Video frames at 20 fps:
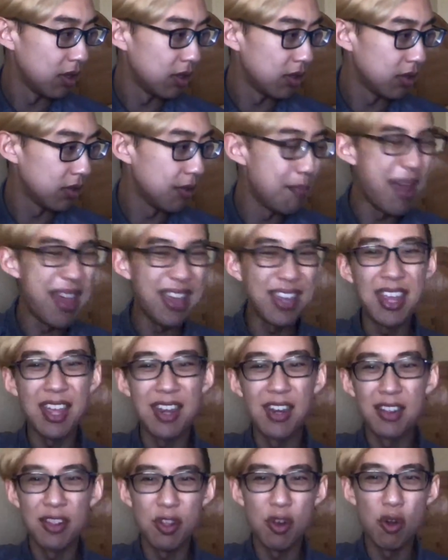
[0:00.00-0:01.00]
to make
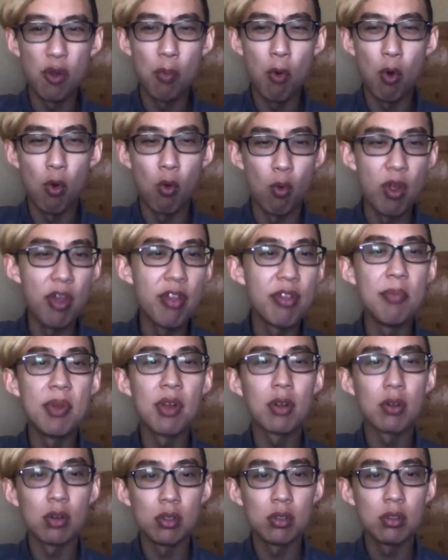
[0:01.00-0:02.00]
it a little more
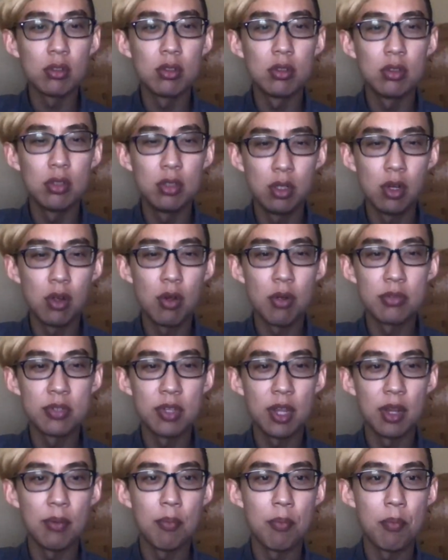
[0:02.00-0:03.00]
rhythmical. Do you know what I'm
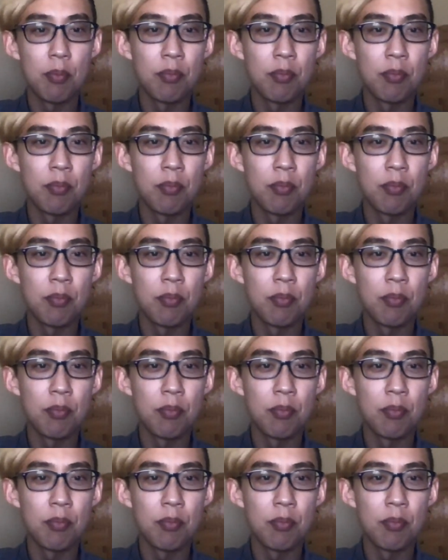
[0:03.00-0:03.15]
saying?